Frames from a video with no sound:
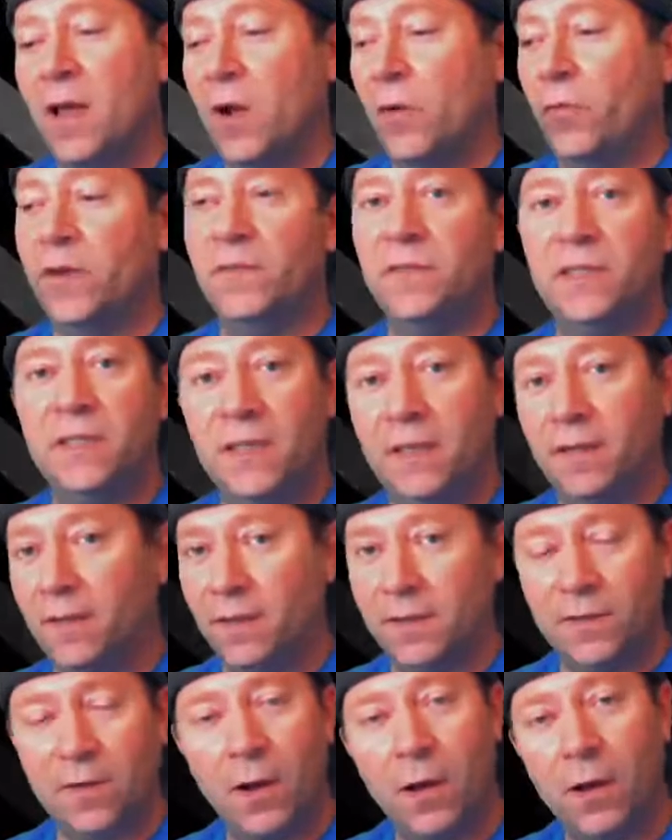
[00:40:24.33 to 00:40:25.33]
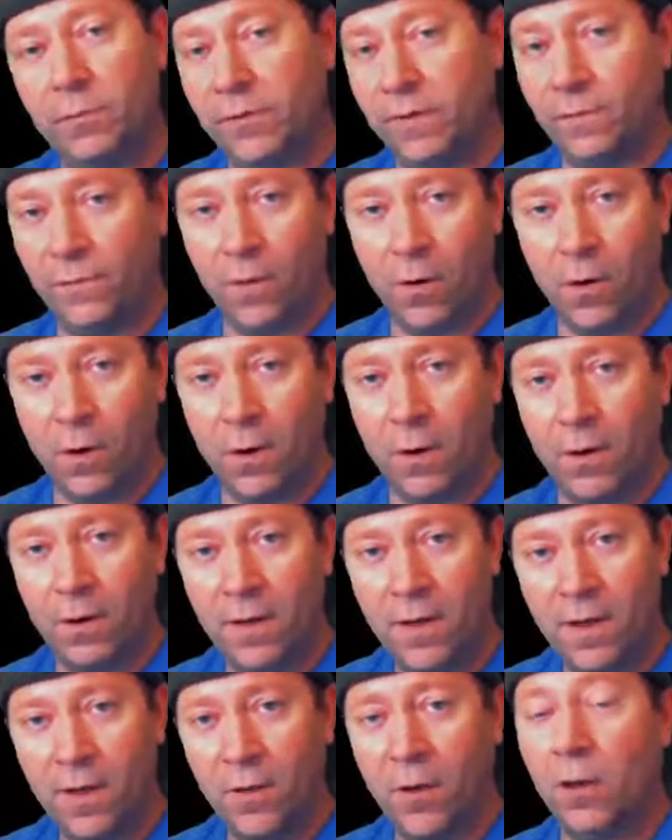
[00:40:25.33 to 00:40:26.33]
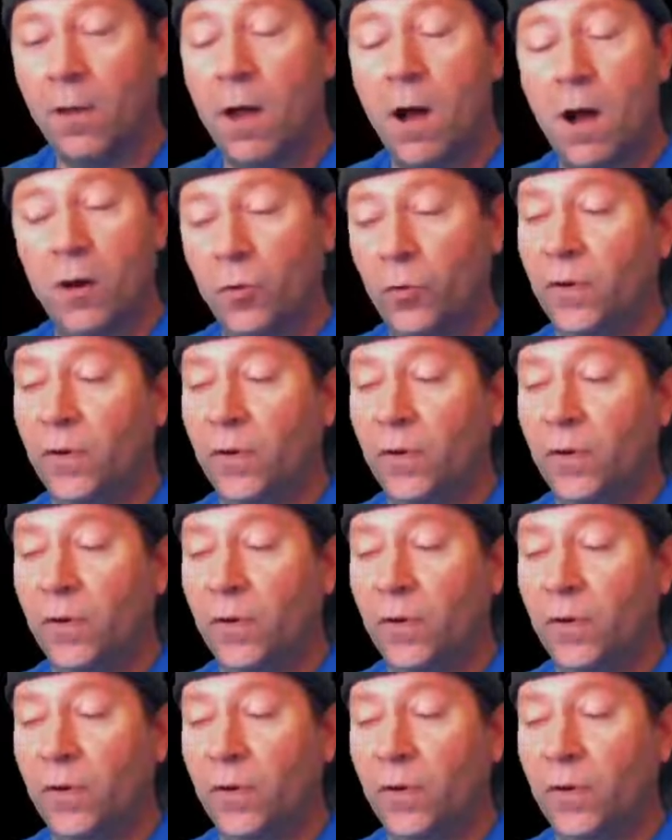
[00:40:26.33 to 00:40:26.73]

we've seen this all before, along